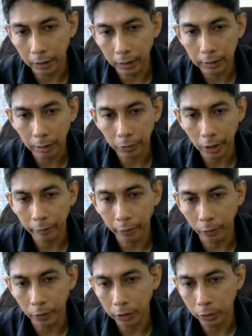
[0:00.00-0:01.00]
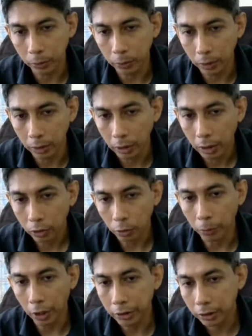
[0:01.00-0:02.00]
Sometimes we want to
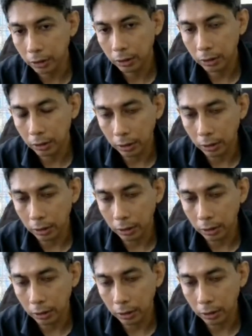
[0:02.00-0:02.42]
branch,